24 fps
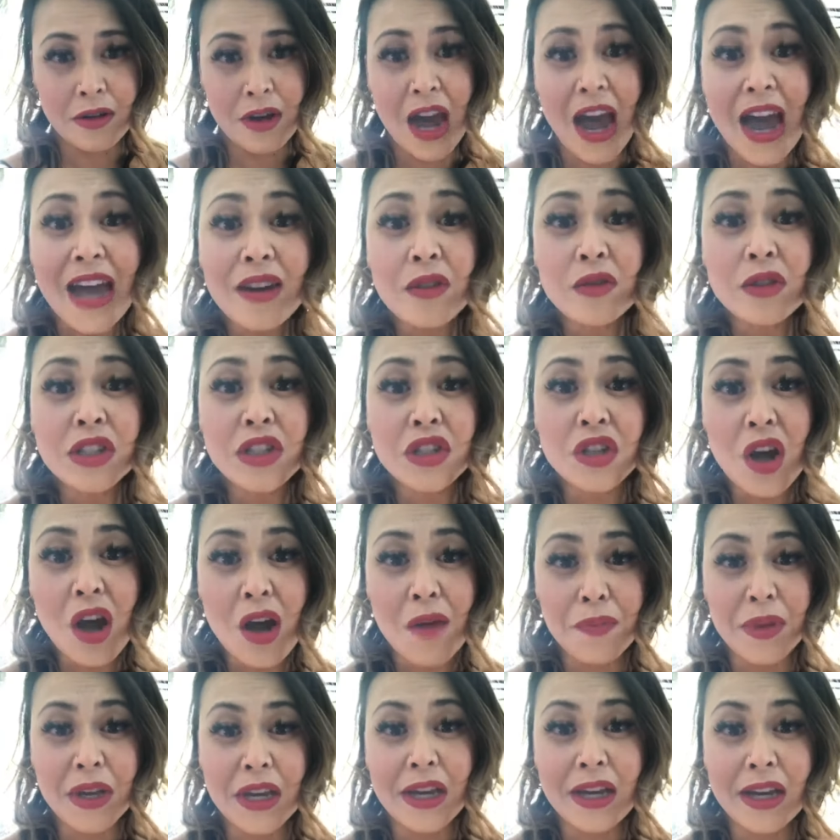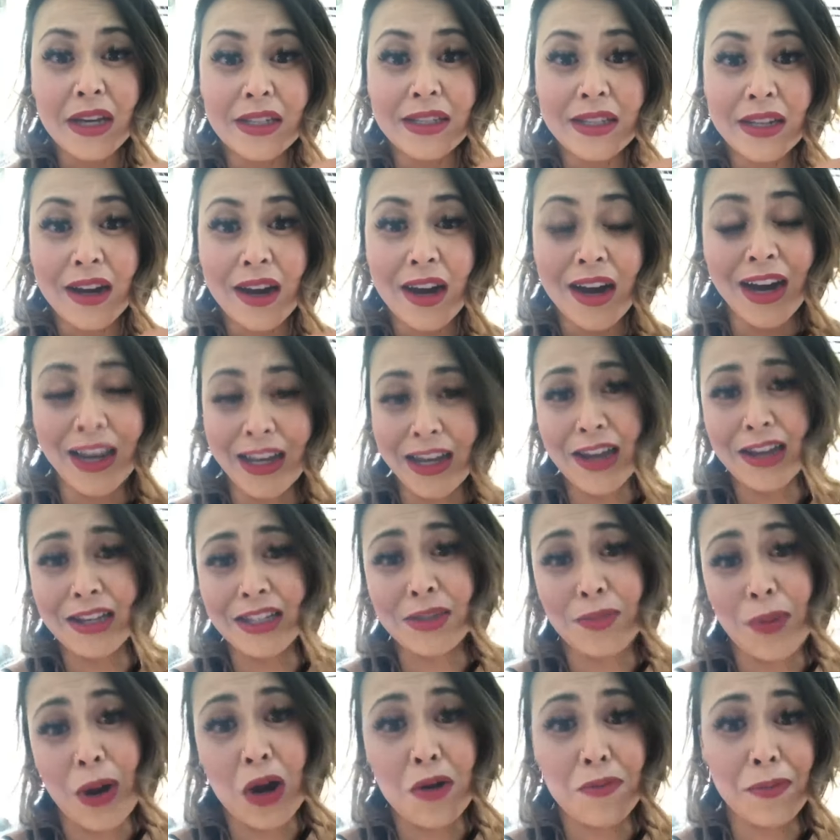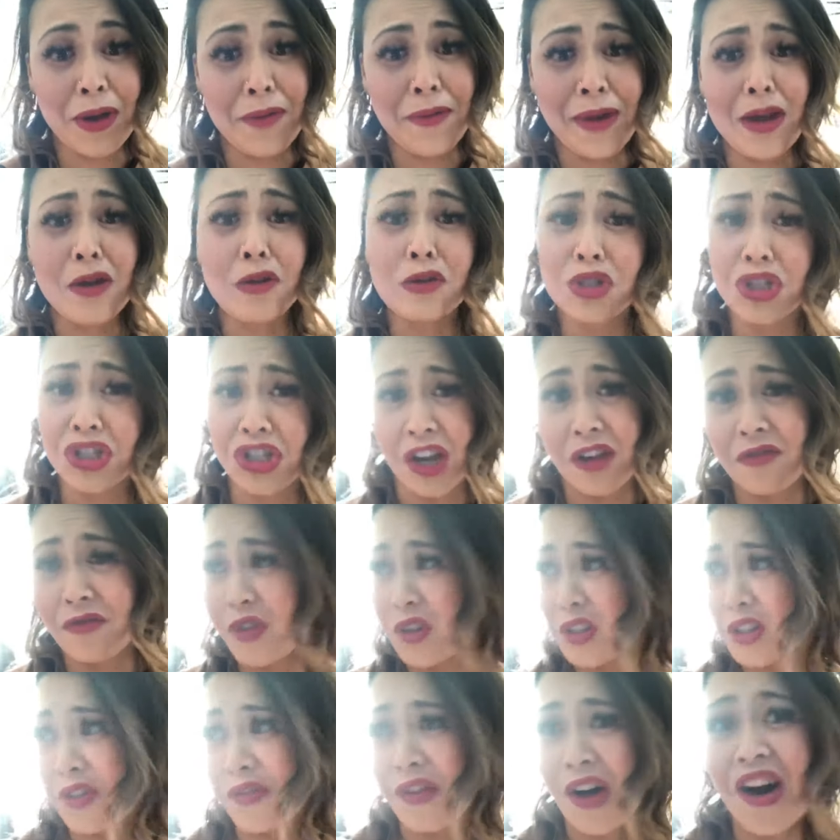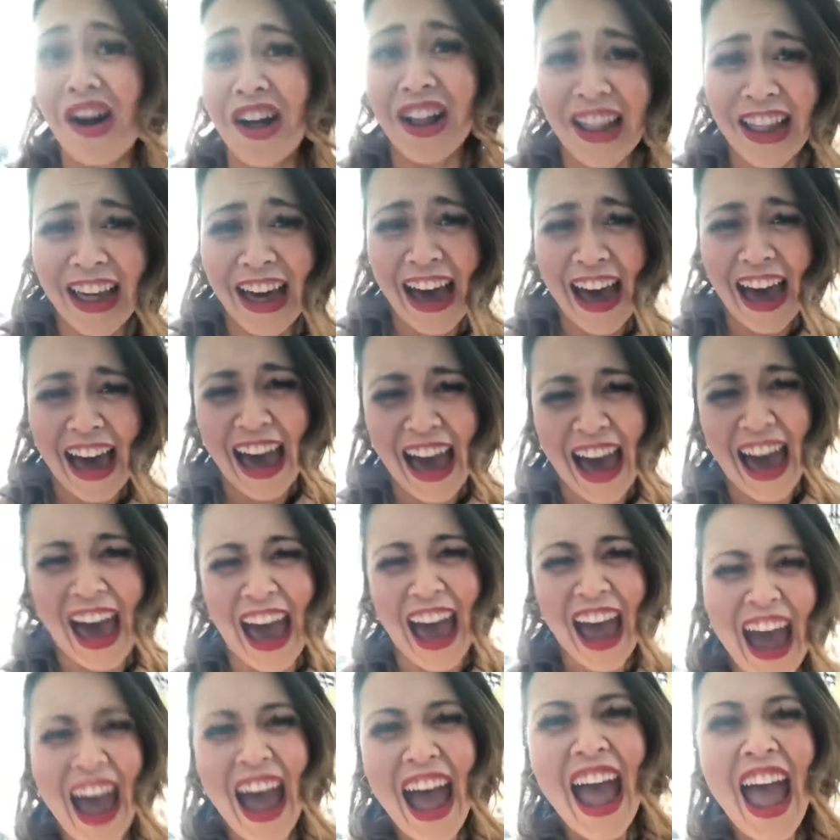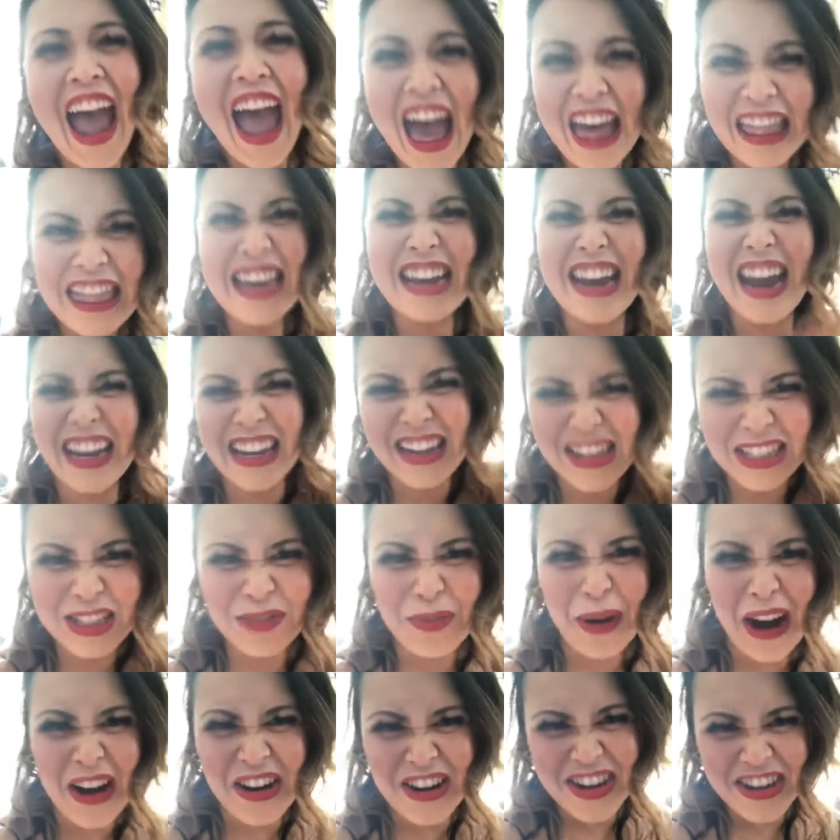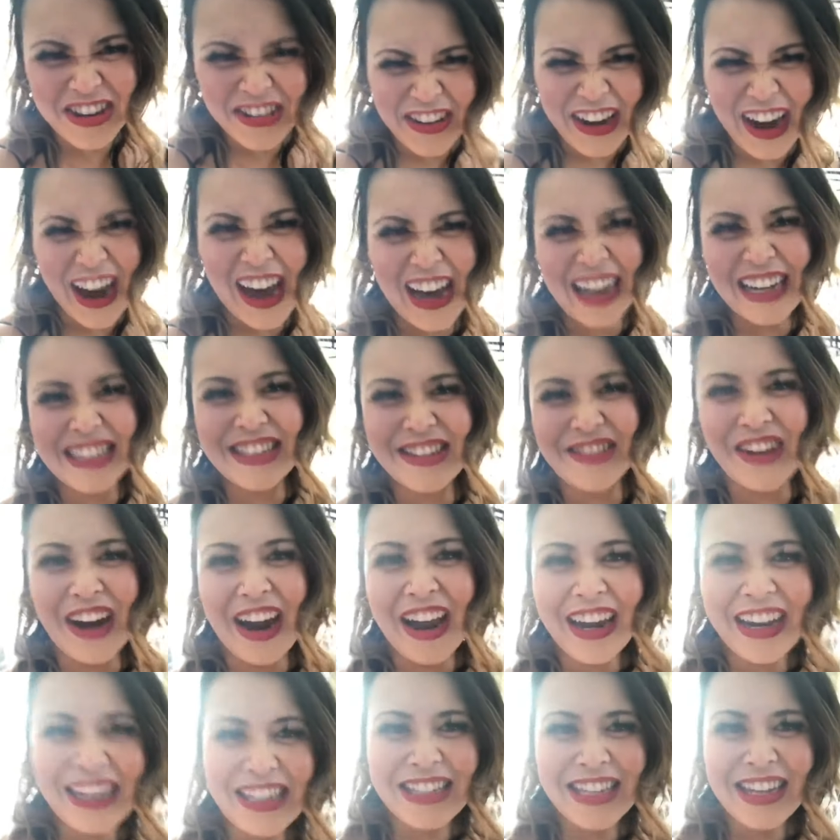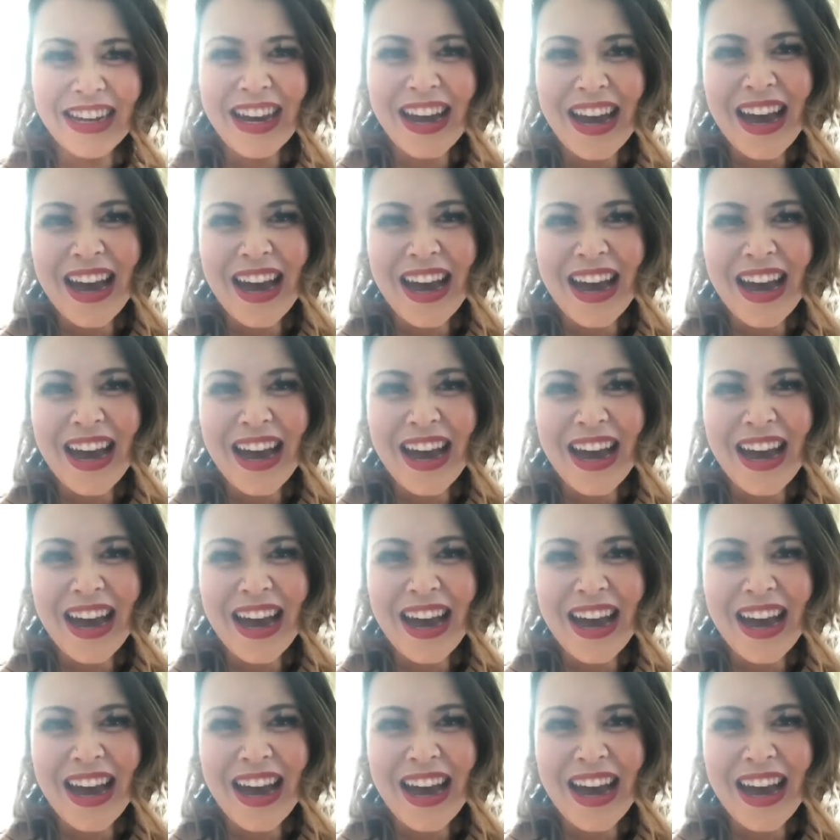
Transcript: I don't stop because I get inspired by my own shit, first of all. And then I can inspire you guys, right?